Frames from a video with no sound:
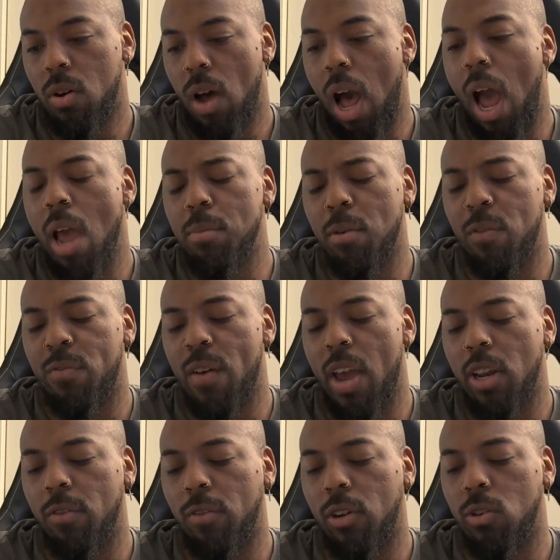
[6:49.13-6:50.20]
I am a fan
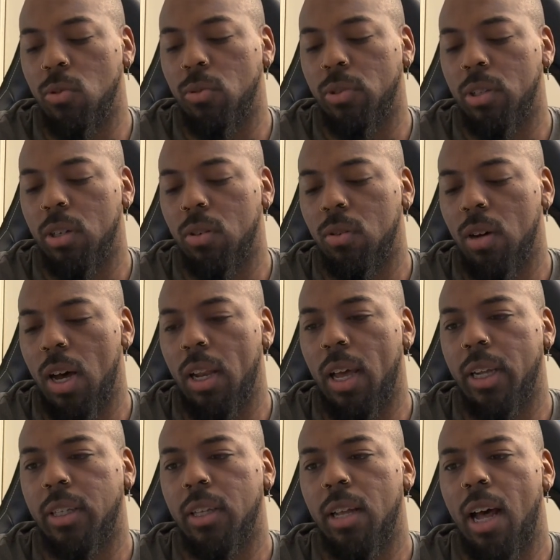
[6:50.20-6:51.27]
of lows though. I
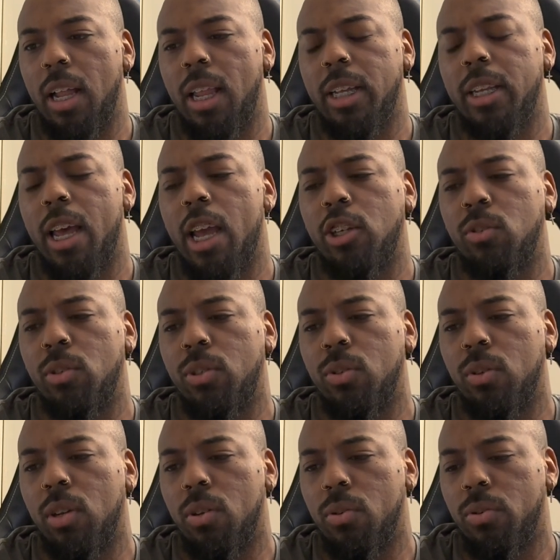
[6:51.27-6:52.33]
like the Air Jordan 2
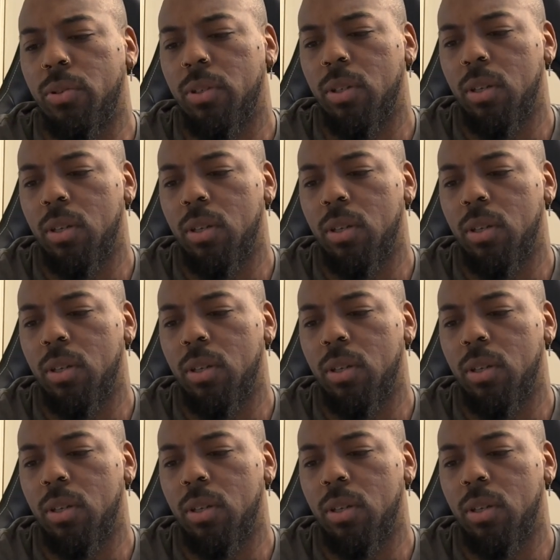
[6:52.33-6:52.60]
lows.